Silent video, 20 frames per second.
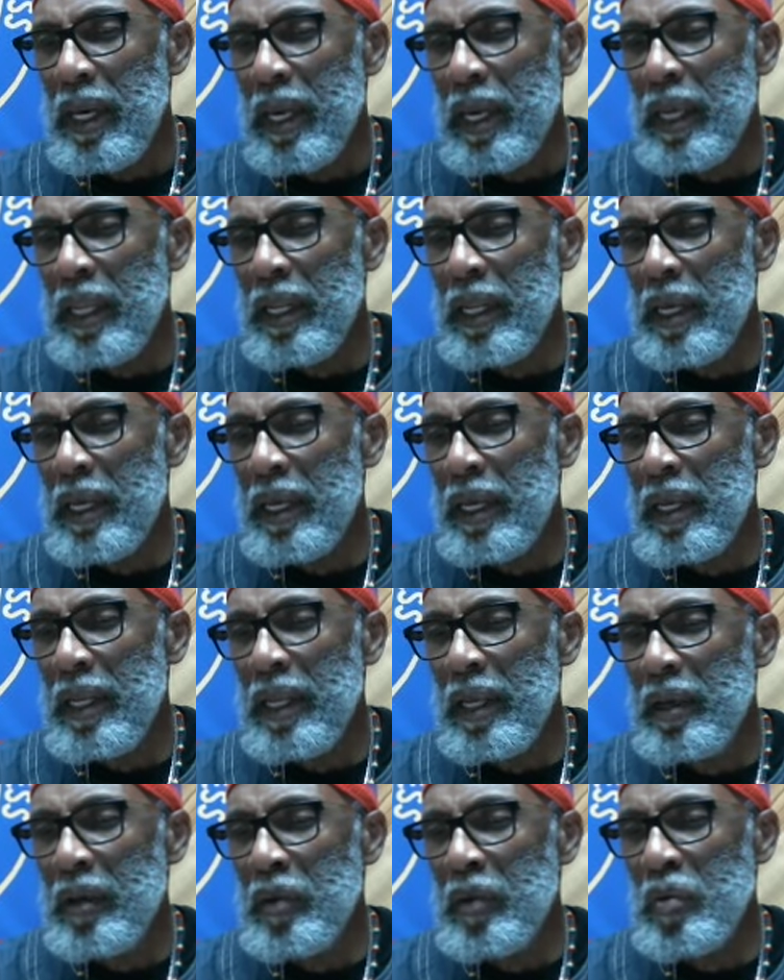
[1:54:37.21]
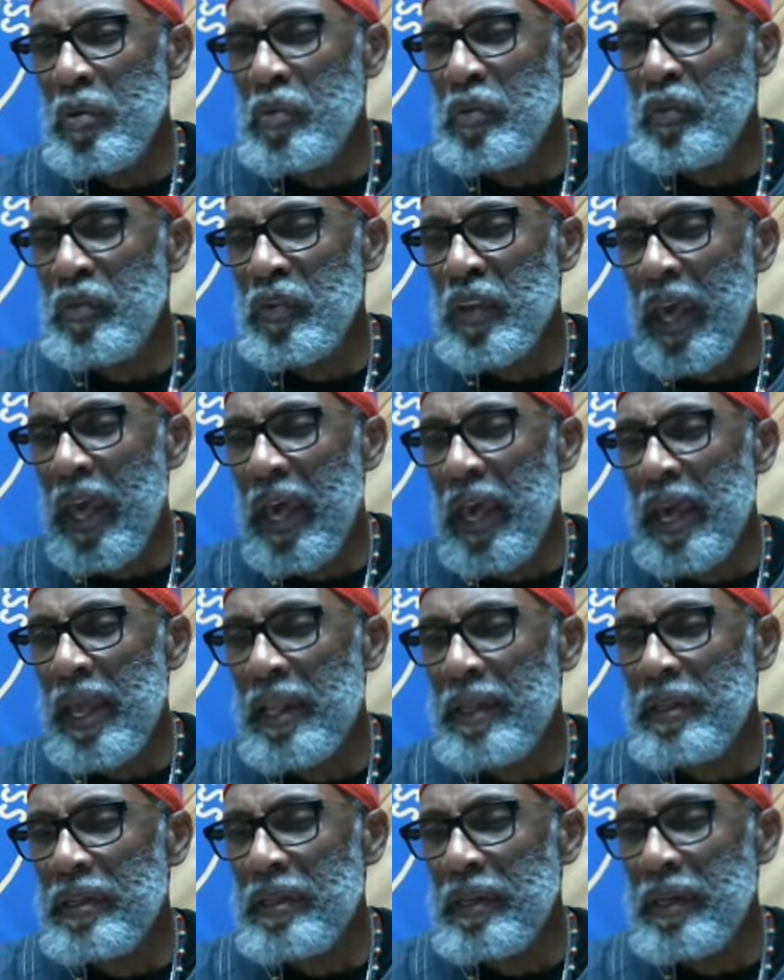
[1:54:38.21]
and uh, who
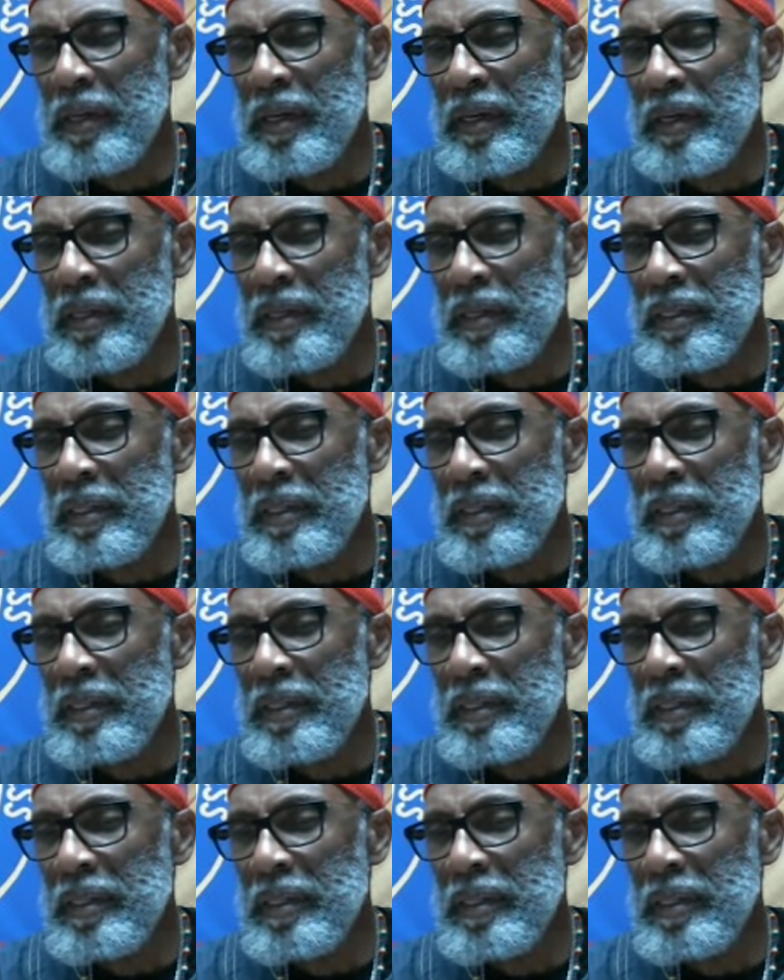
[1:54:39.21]
signed, uh,